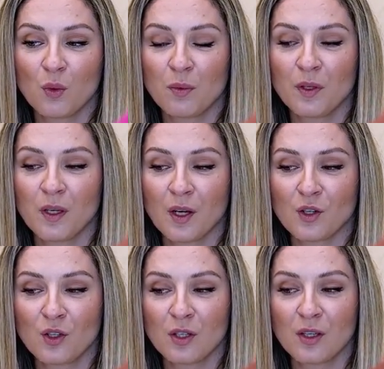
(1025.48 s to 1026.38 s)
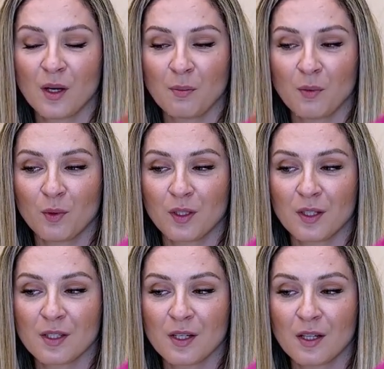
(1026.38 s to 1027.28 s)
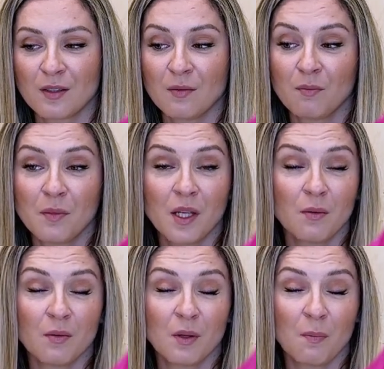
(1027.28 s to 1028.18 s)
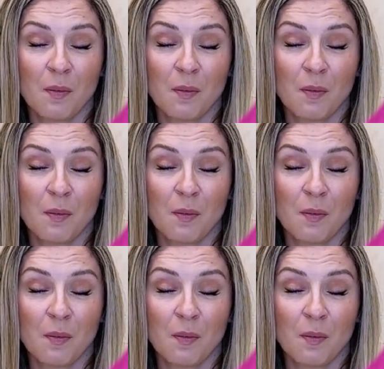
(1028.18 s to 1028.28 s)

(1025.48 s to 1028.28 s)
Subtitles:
will be actually happy with the result. The